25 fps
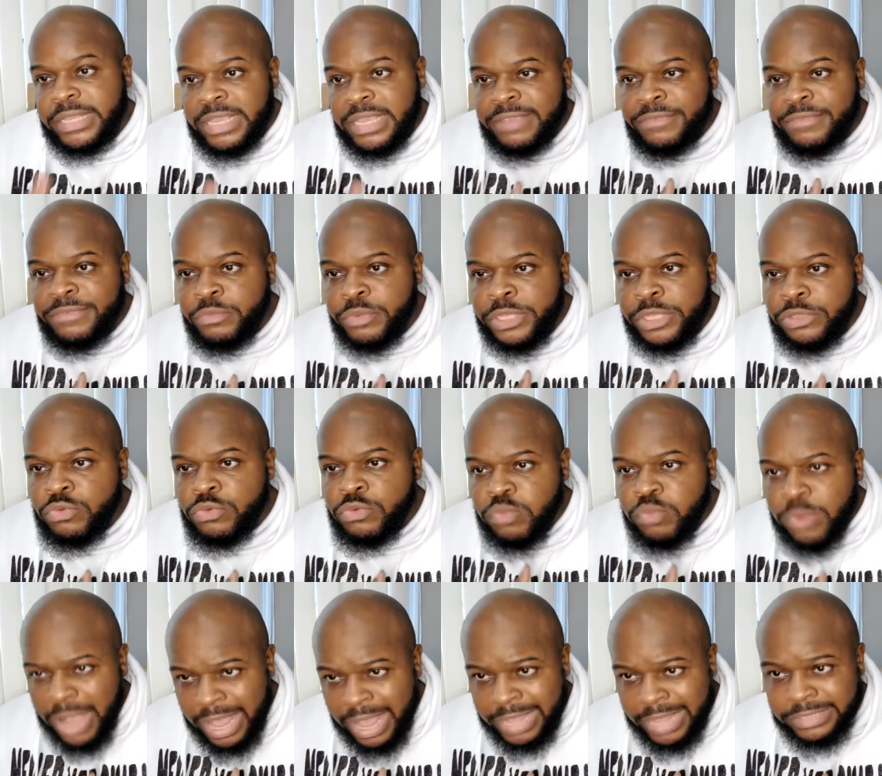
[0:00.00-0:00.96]
Even when you
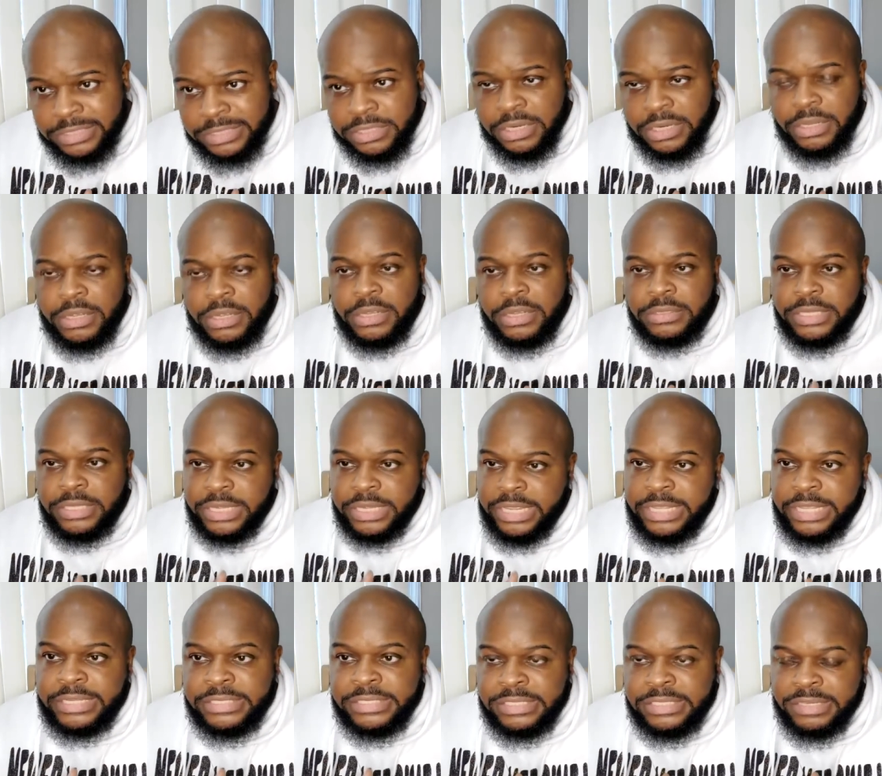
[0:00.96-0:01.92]
watch the
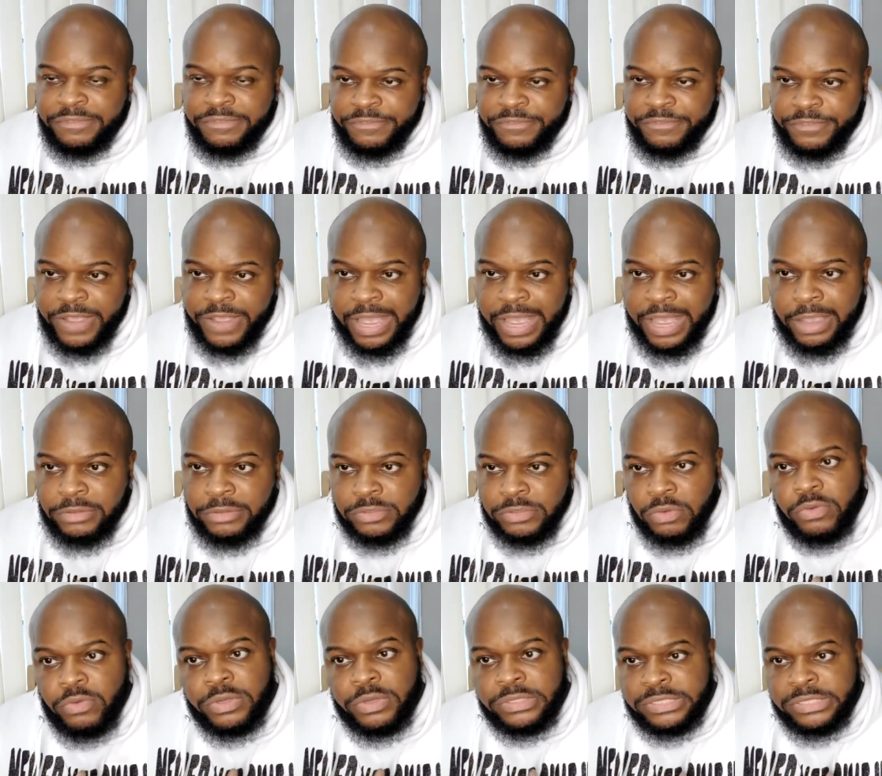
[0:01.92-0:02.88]
Innocence Files
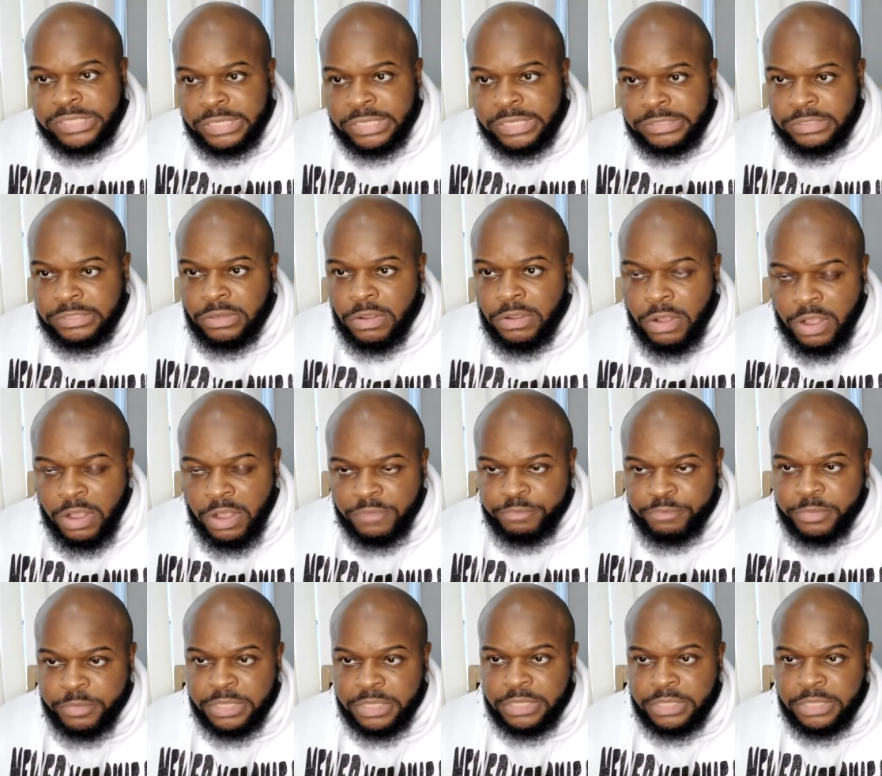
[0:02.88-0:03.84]
on Chester
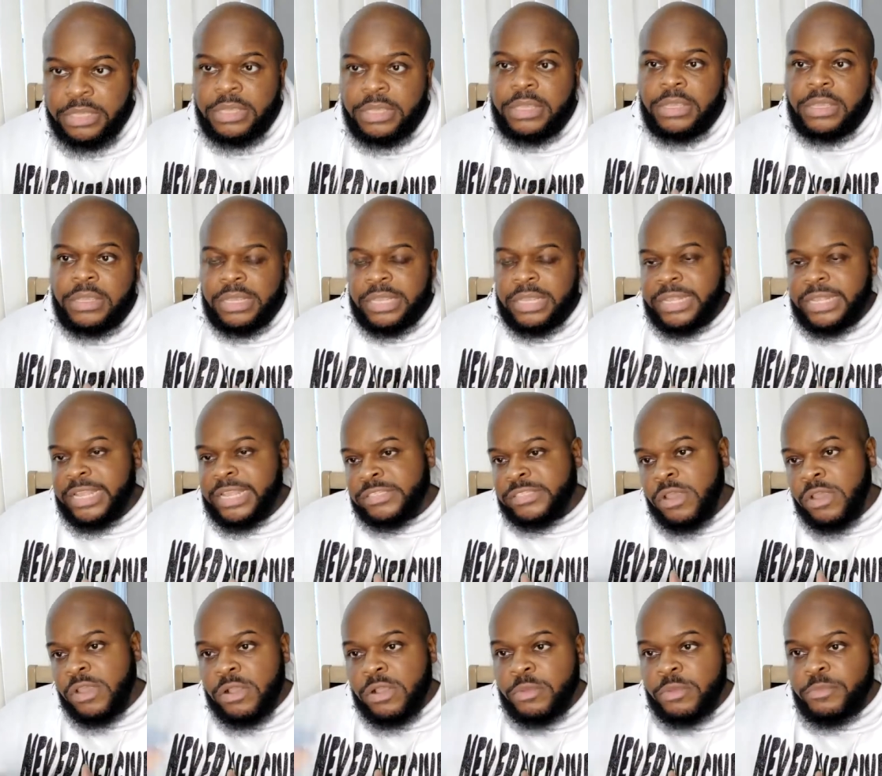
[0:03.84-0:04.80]
Hollman, and they
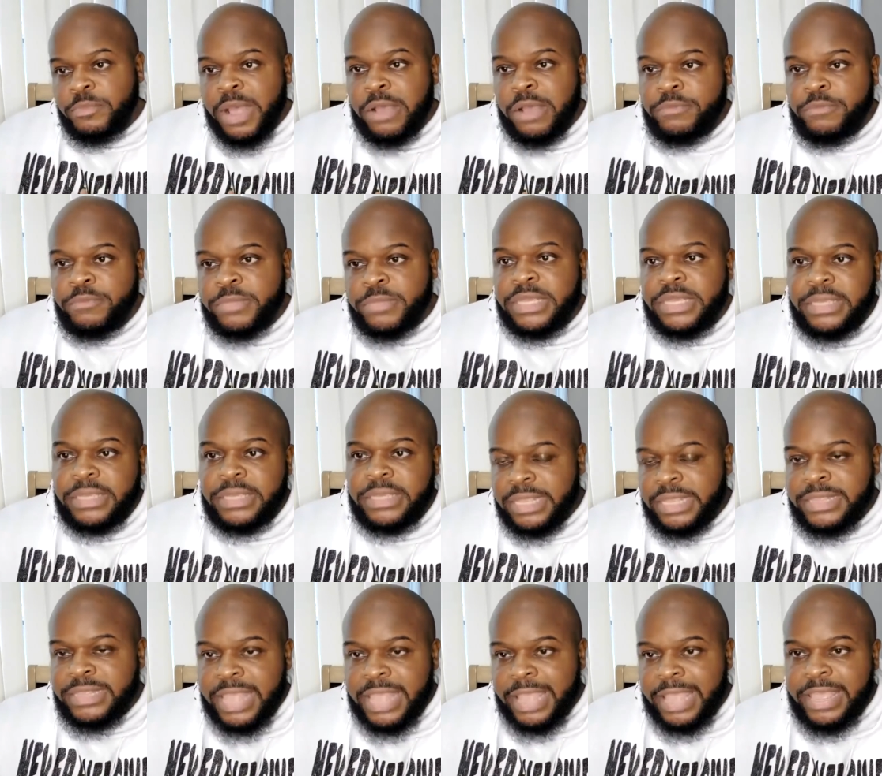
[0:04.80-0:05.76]
talk about me
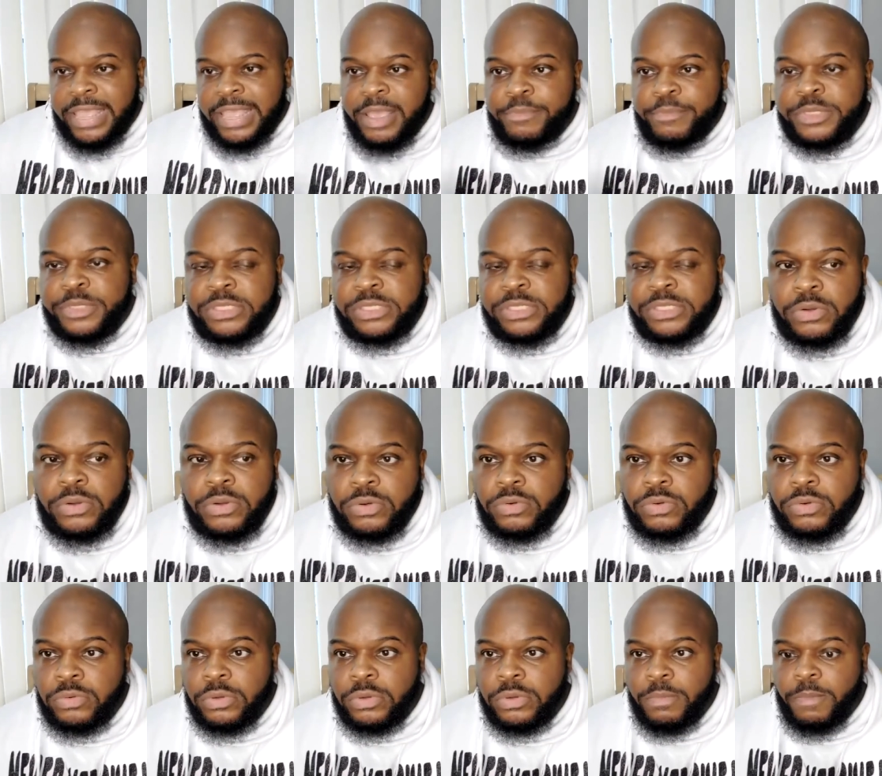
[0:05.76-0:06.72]
in that
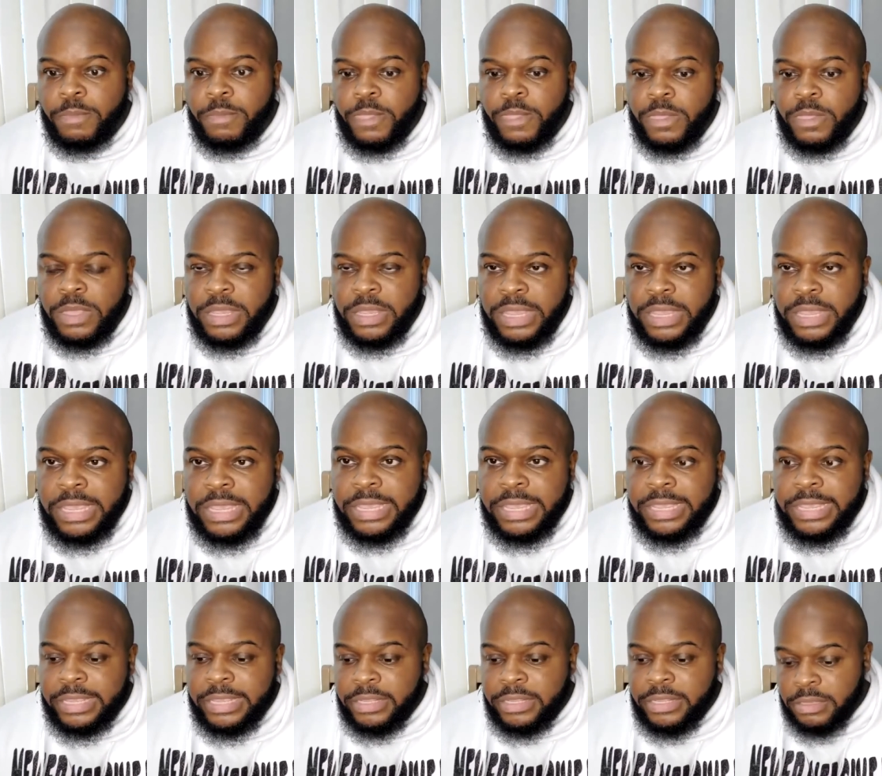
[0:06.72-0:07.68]
episode,
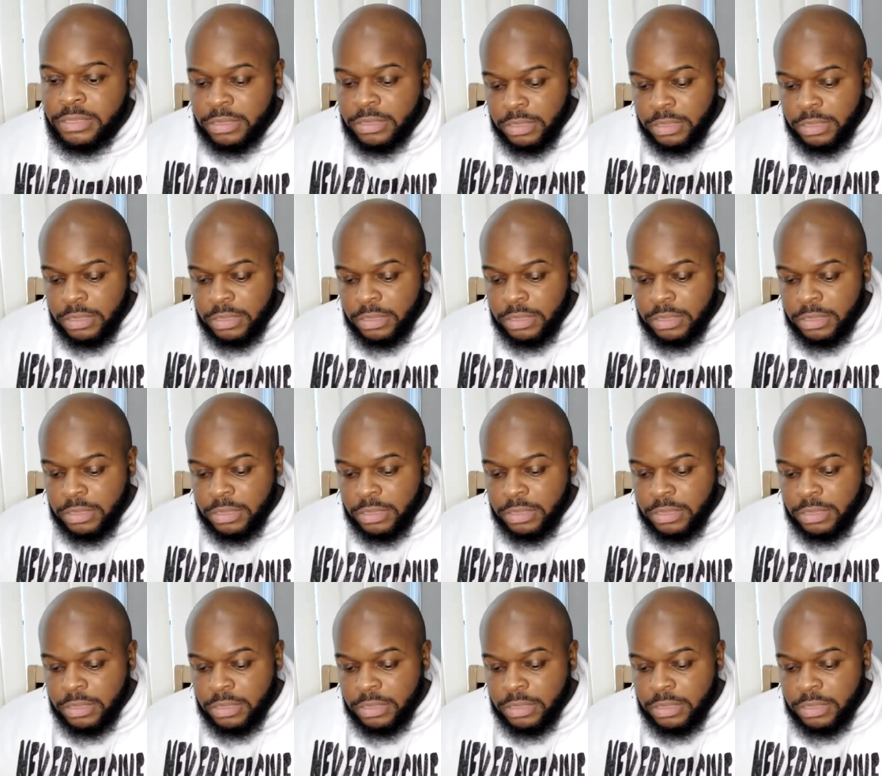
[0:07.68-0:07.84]
and